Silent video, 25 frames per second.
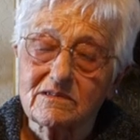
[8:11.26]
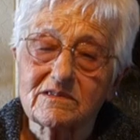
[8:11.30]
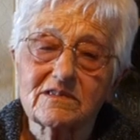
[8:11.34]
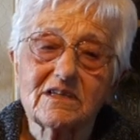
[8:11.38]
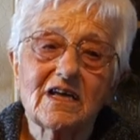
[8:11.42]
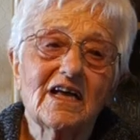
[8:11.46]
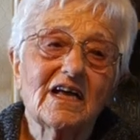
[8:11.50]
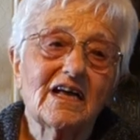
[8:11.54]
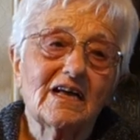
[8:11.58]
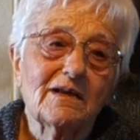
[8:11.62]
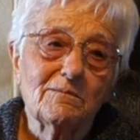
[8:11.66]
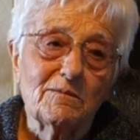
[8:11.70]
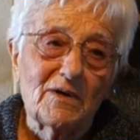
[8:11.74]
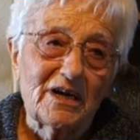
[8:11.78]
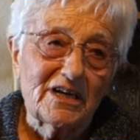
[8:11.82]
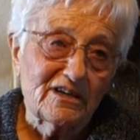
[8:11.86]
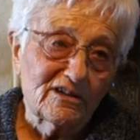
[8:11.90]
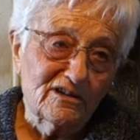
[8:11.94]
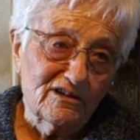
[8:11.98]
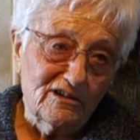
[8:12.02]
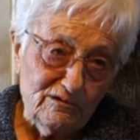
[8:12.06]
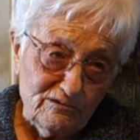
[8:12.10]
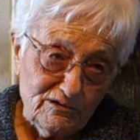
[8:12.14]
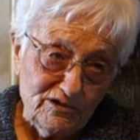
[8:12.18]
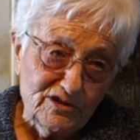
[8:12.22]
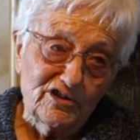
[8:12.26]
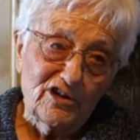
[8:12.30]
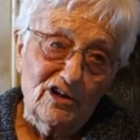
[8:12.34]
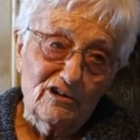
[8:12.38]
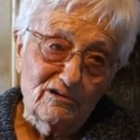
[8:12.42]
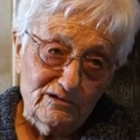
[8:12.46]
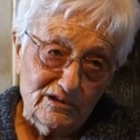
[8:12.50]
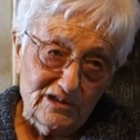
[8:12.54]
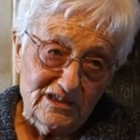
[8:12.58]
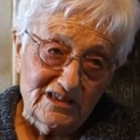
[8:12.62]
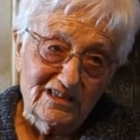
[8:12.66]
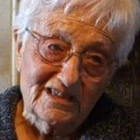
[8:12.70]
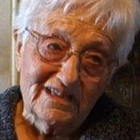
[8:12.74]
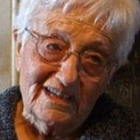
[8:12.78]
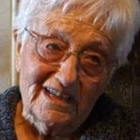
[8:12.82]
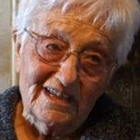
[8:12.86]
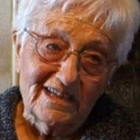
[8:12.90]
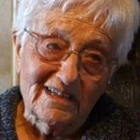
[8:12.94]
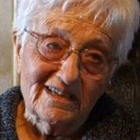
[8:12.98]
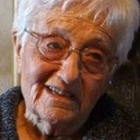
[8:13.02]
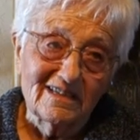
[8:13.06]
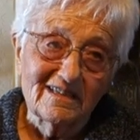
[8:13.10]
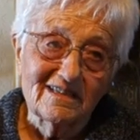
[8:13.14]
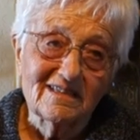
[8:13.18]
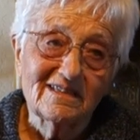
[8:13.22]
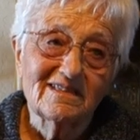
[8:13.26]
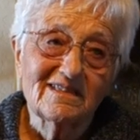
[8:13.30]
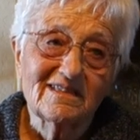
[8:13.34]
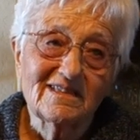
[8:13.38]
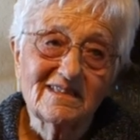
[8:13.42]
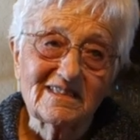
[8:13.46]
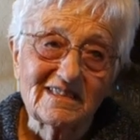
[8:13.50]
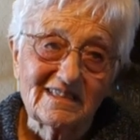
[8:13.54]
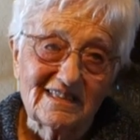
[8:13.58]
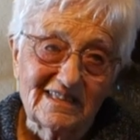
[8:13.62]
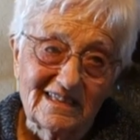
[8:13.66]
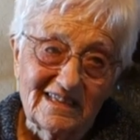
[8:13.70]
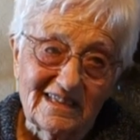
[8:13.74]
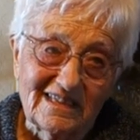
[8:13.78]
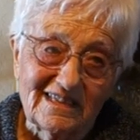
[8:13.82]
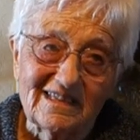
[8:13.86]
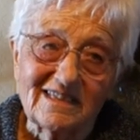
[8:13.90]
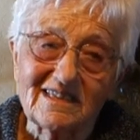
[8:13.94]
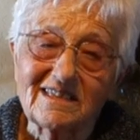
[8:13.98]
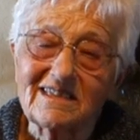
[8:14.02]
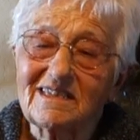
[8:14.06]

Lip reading: house. My uncle was always there. Yeah.